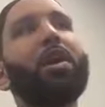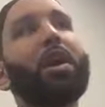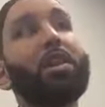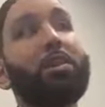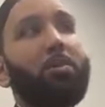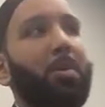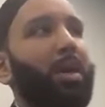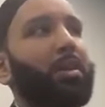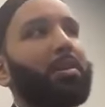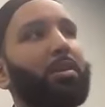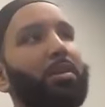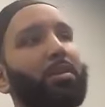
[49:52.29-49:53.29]
And the
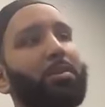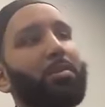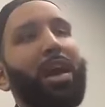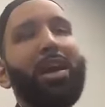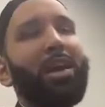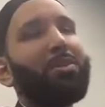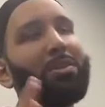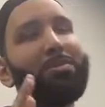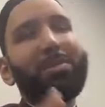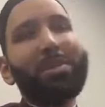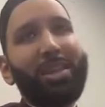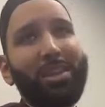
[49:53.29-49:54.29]
correct, I, I, don't
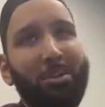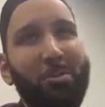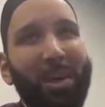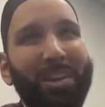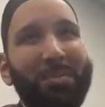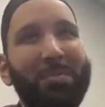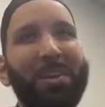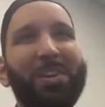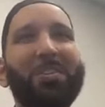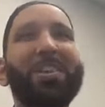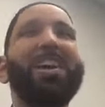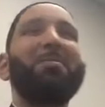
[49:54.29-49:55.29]
even want to say the correct
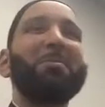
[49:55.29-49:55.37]
opinion, okay?